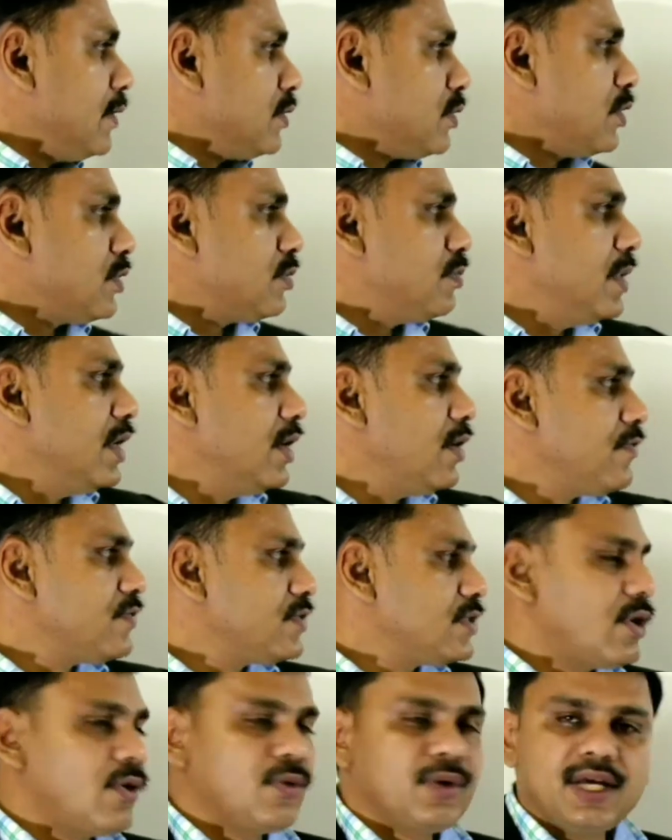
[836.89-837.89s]
So speed
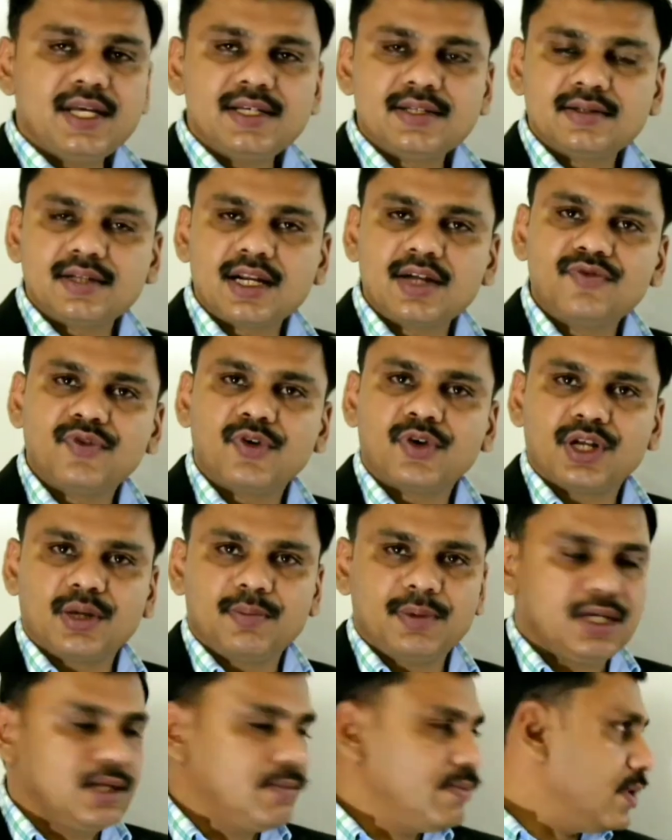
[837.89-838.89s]
of sound is
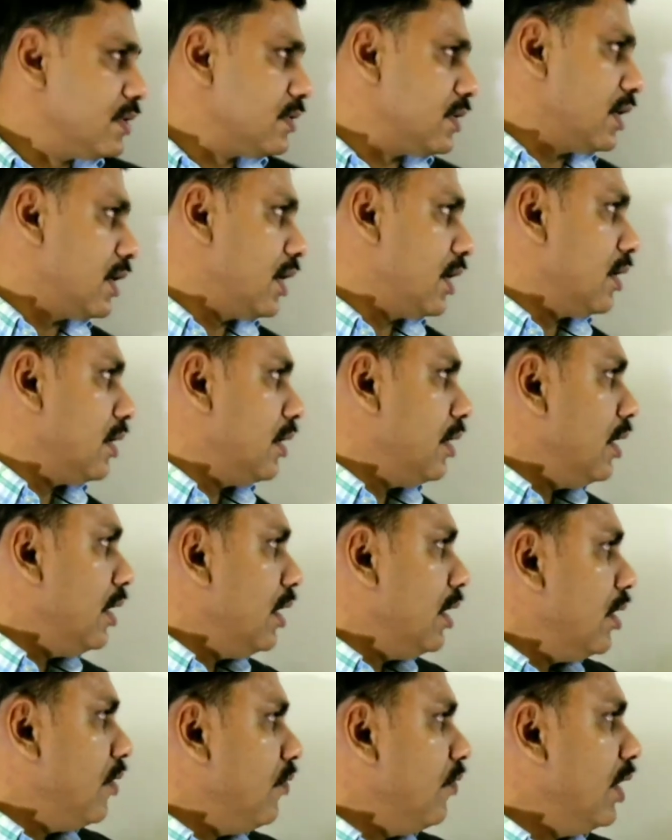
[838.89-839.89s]
340 meter per second.
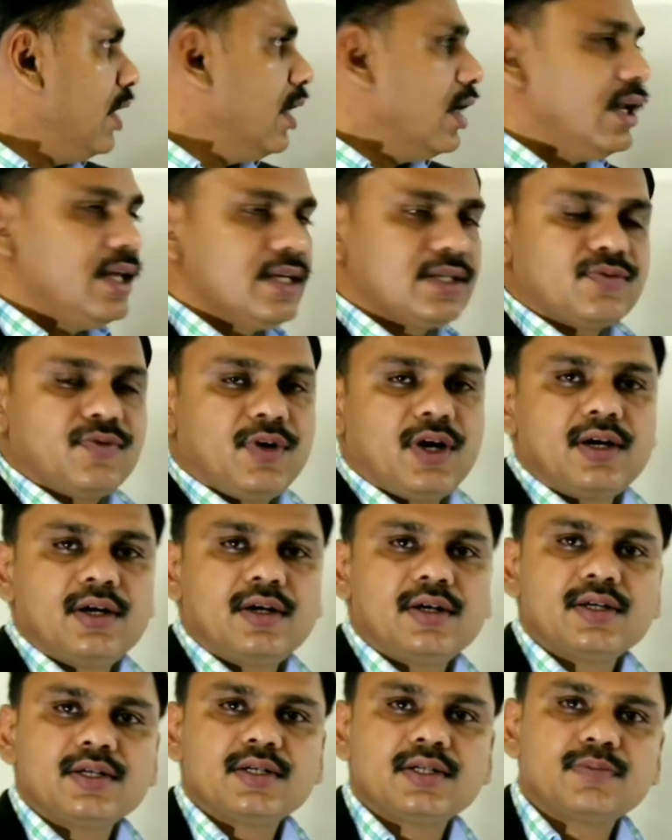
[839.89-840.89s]
VL is
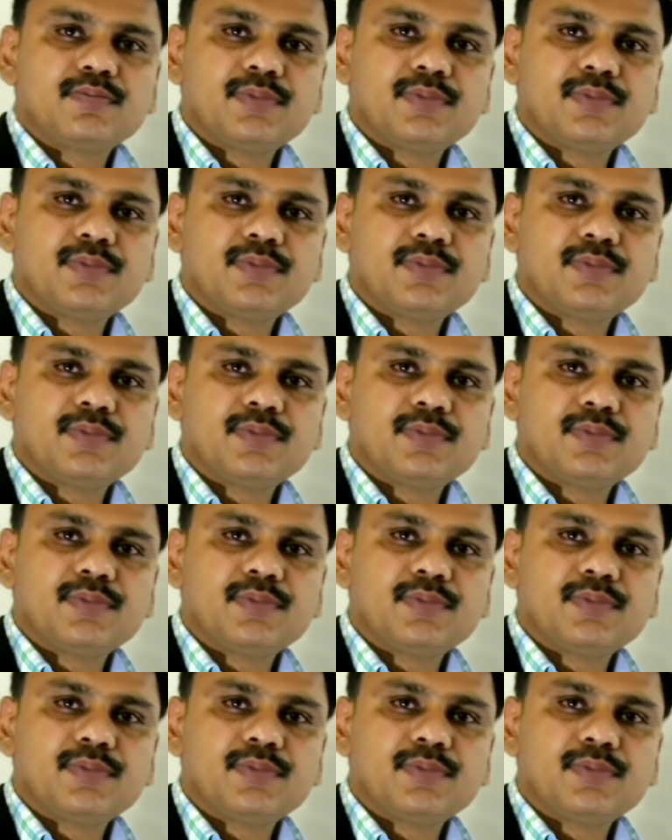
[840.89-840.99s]
what?